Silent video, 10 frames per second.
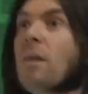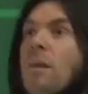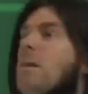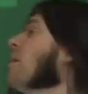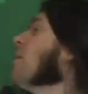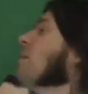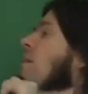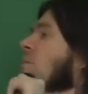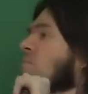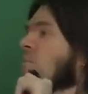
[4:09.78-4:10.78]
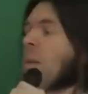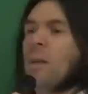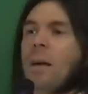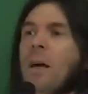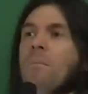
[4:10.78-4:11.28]
really.
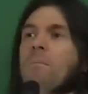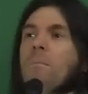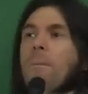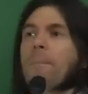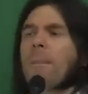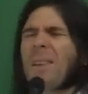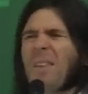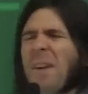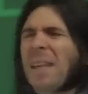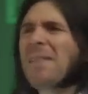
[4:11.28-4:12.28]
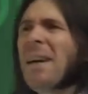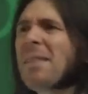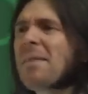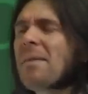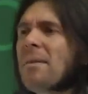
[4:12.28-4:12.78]
The thing is
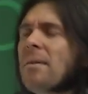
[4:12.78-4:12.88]
this,